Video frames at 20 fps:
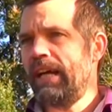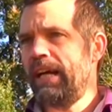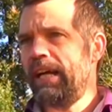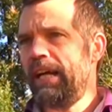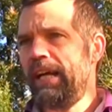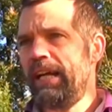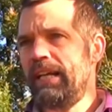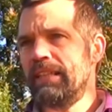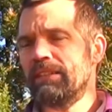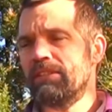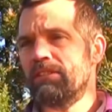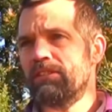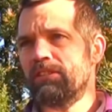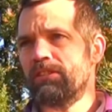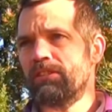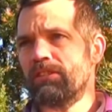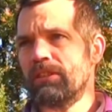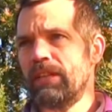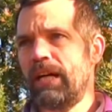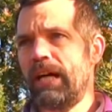And
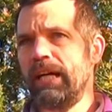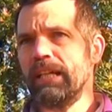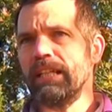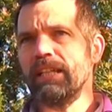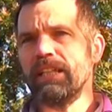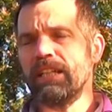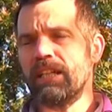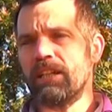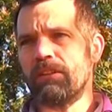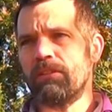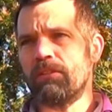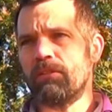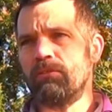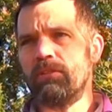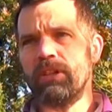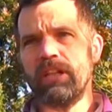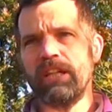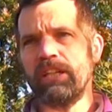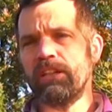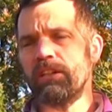I didn't
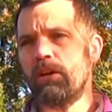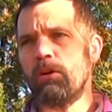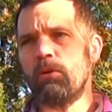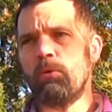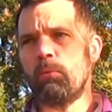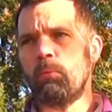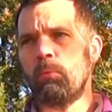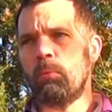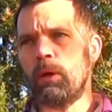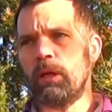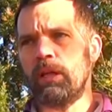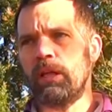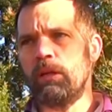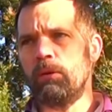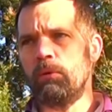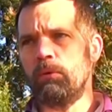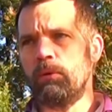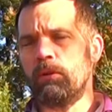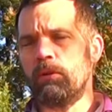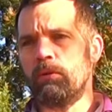really know what
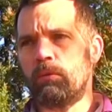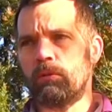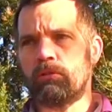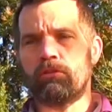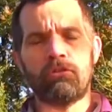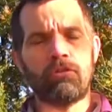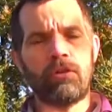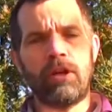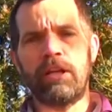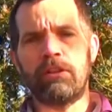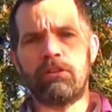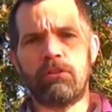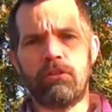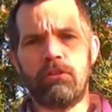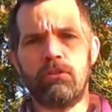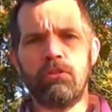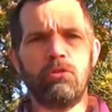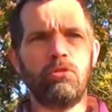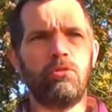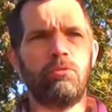he was trying to
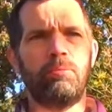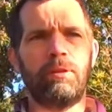do,